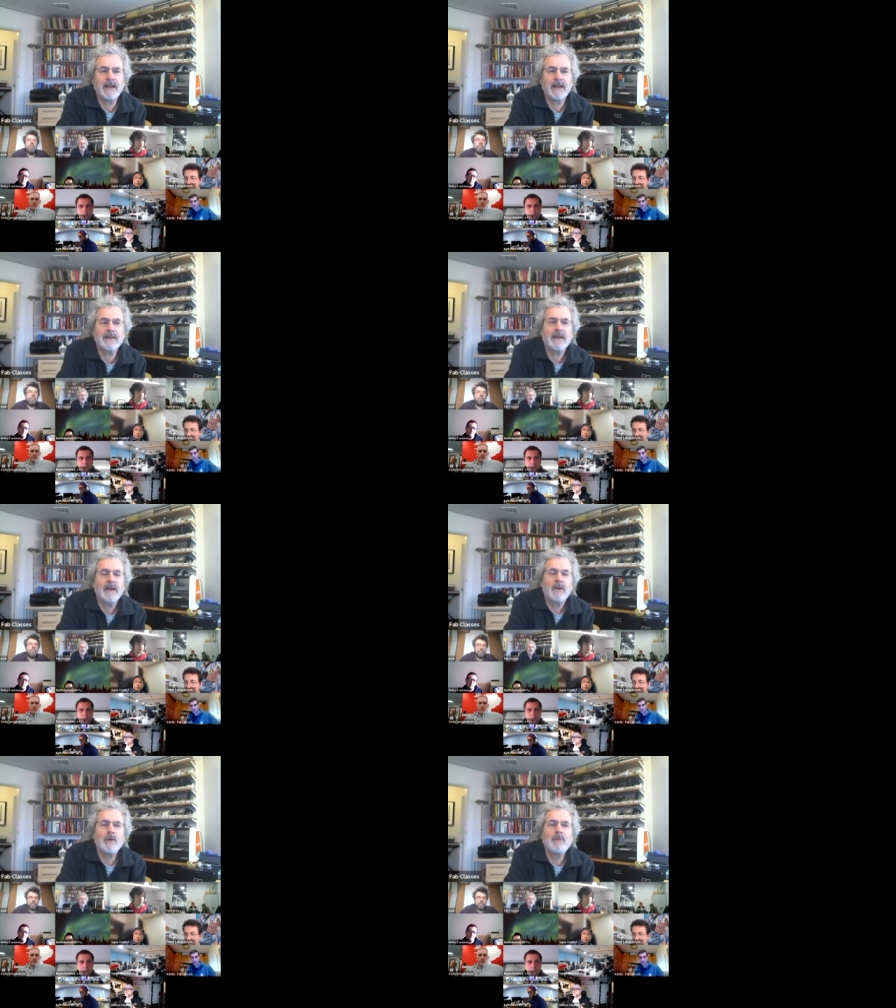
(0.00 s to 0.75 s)
And
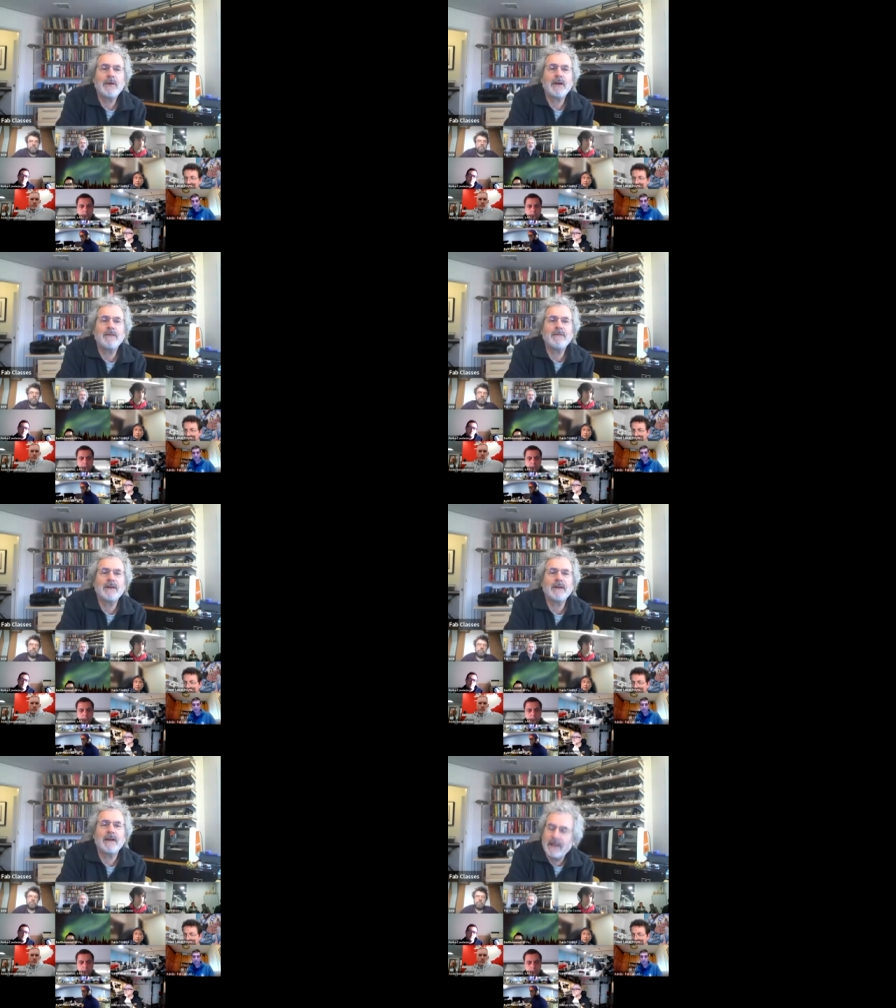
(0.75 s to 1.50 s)
we'll be
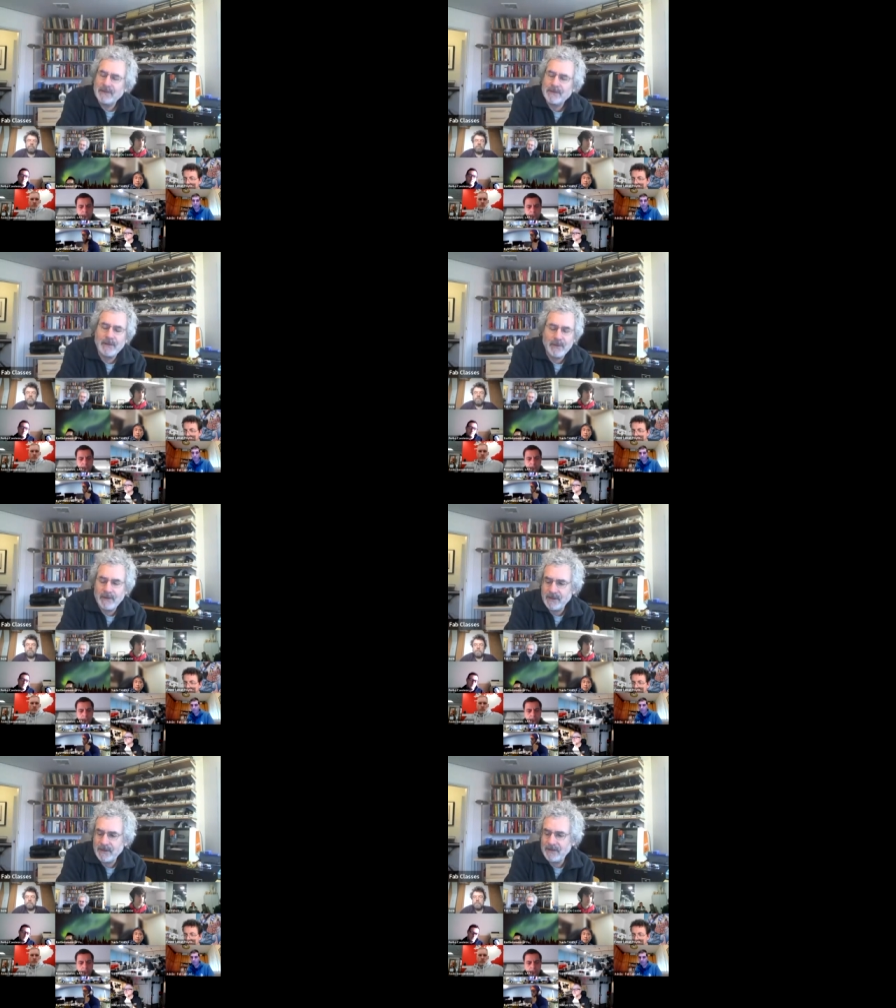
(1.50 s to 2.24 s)
covering, that's right, we
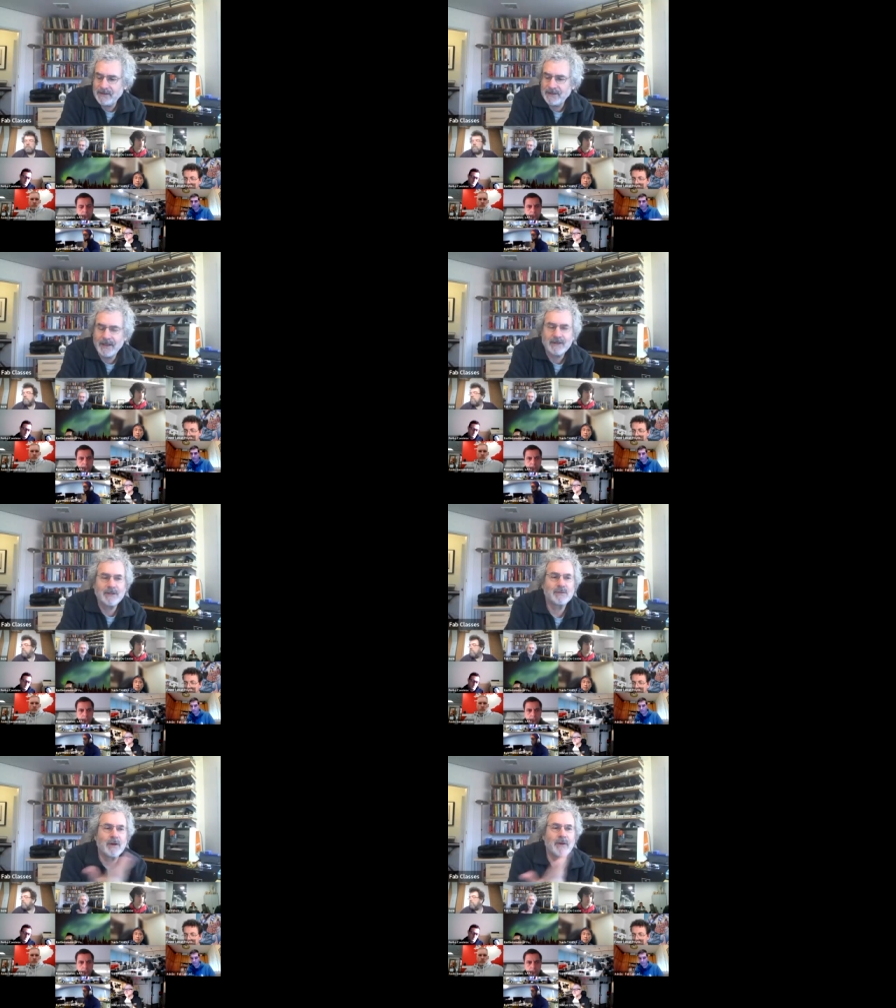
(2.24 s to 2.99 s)
haven't done this yet
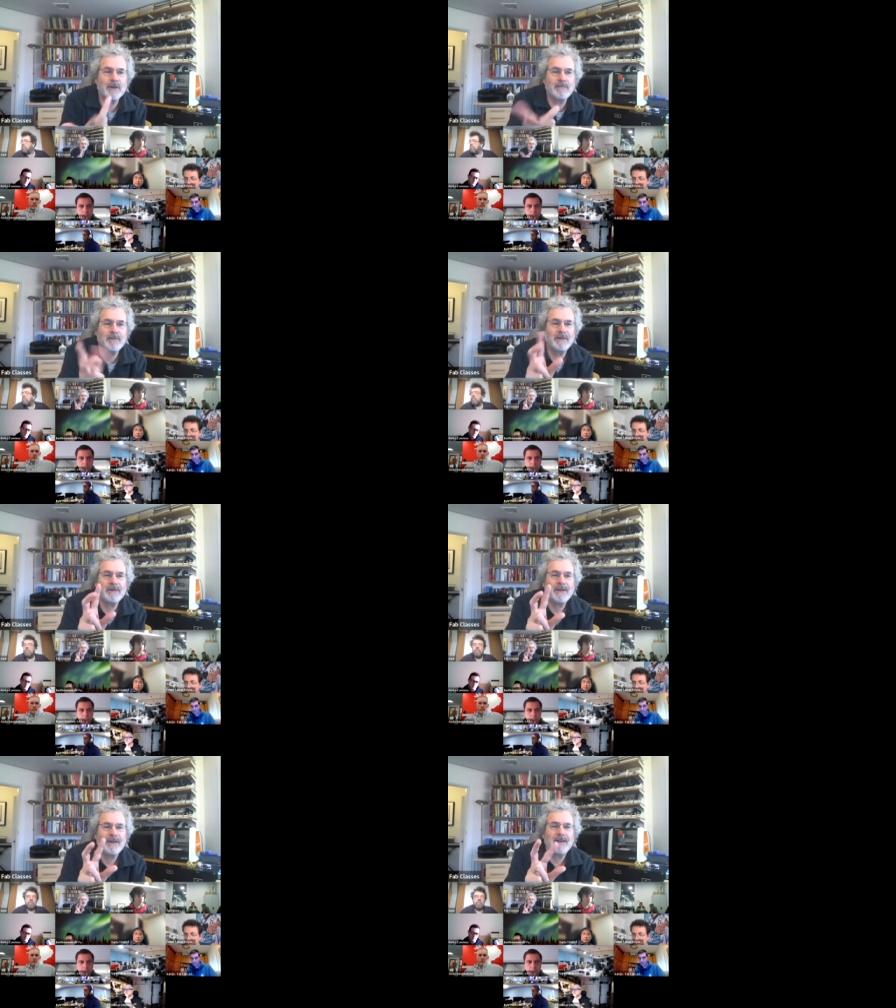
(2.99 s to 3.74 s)
because we're going
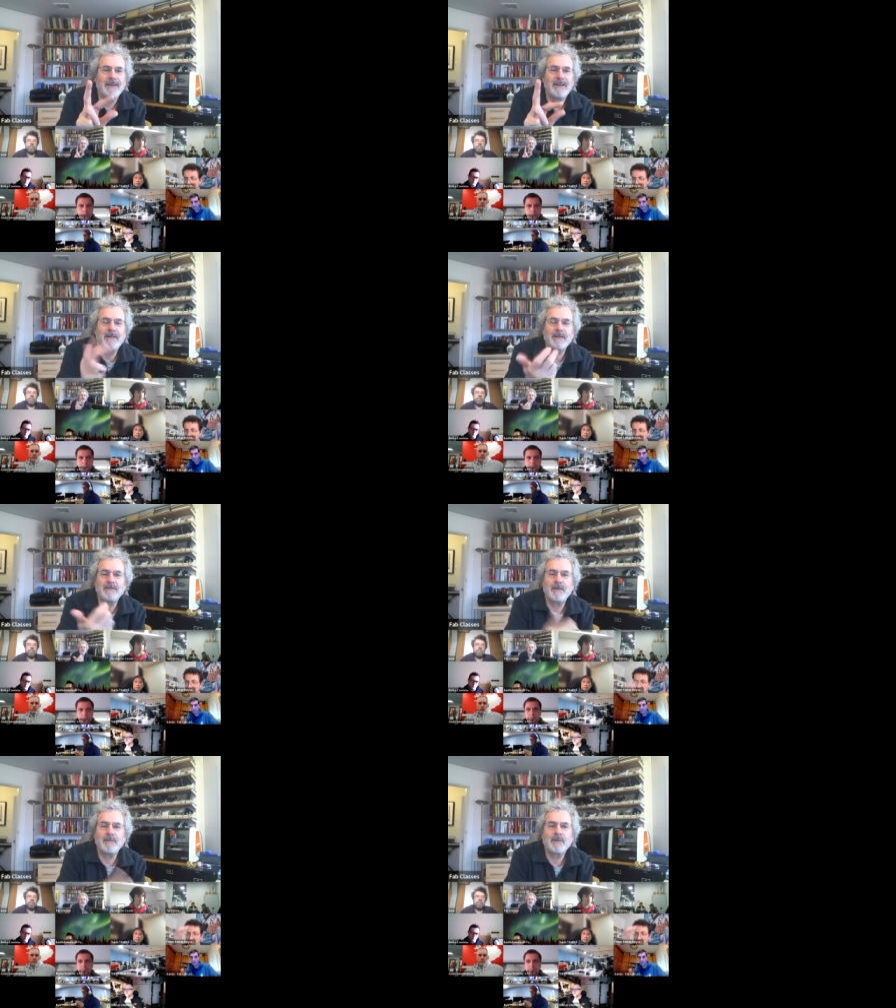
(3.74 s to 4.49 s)
in this
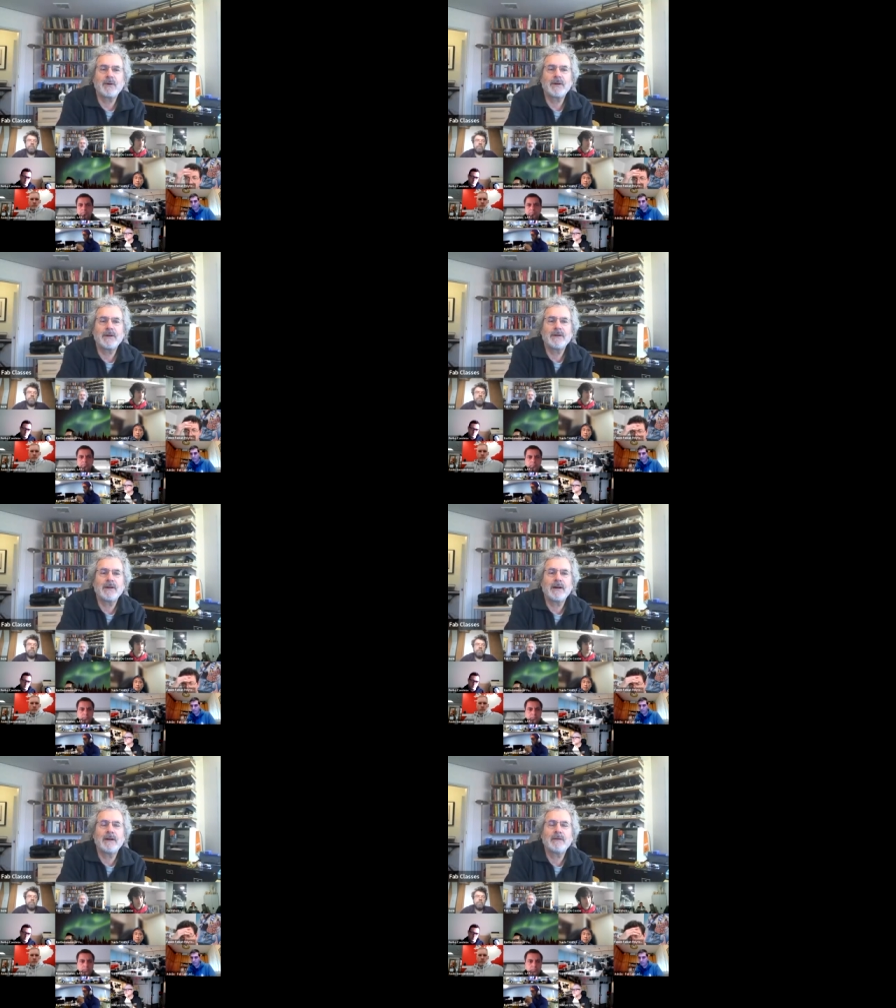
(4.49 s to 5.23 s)
flipped
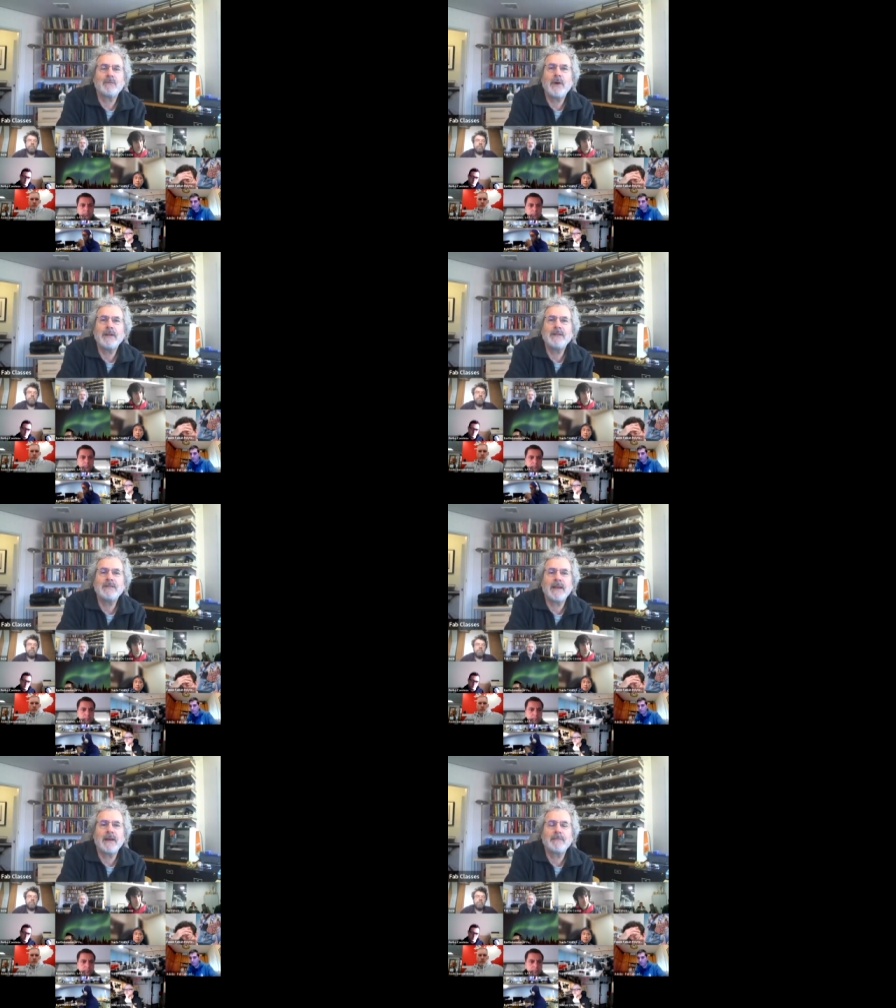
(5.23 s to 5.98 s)
order. On
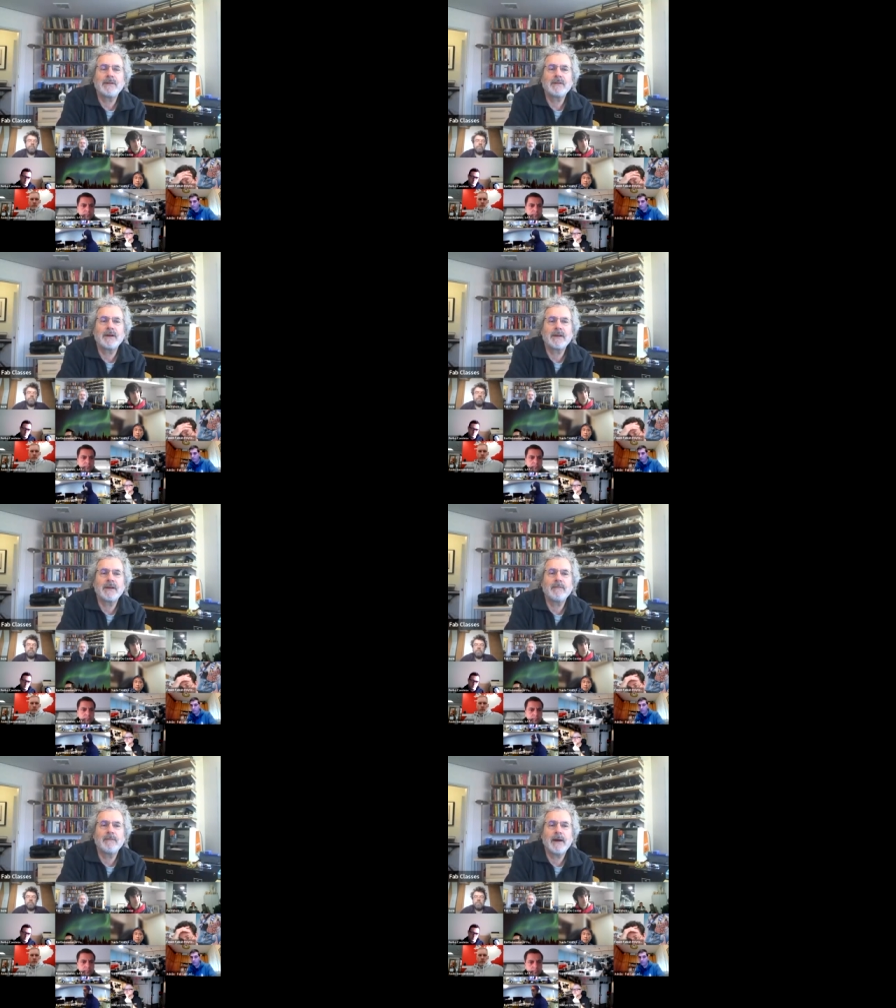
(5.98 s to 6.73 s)
Wednesday, I'll be
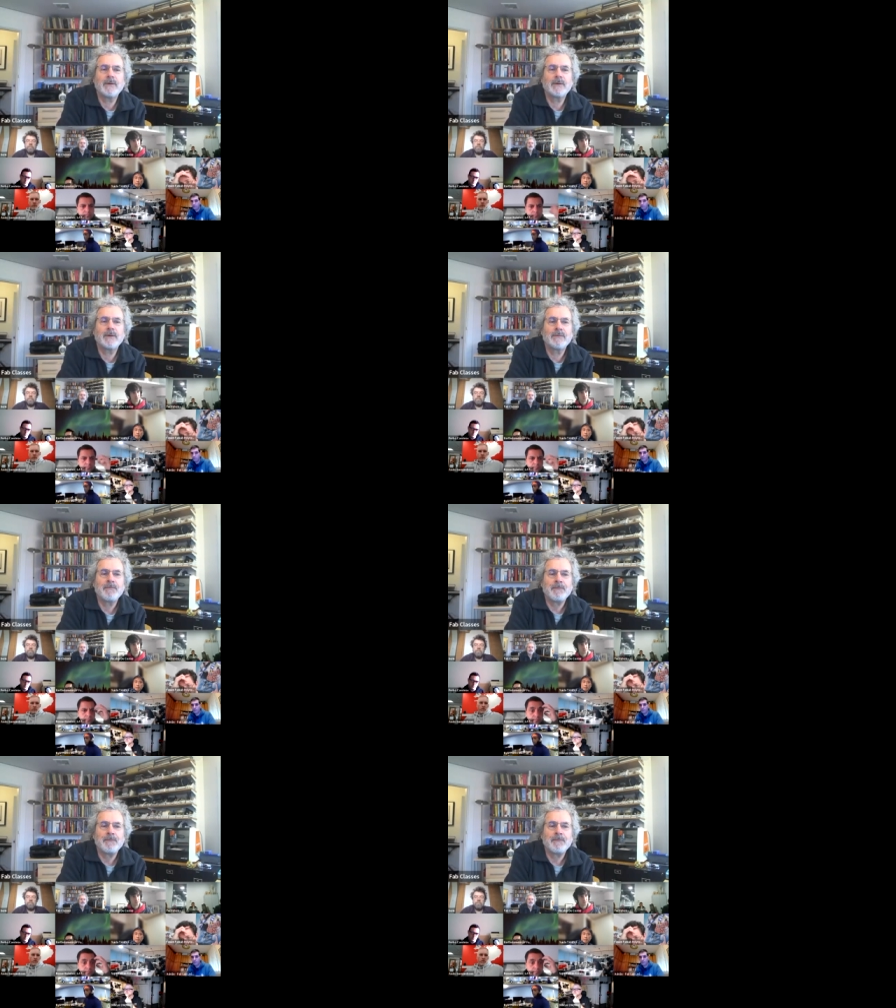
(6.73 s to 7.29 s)
talking about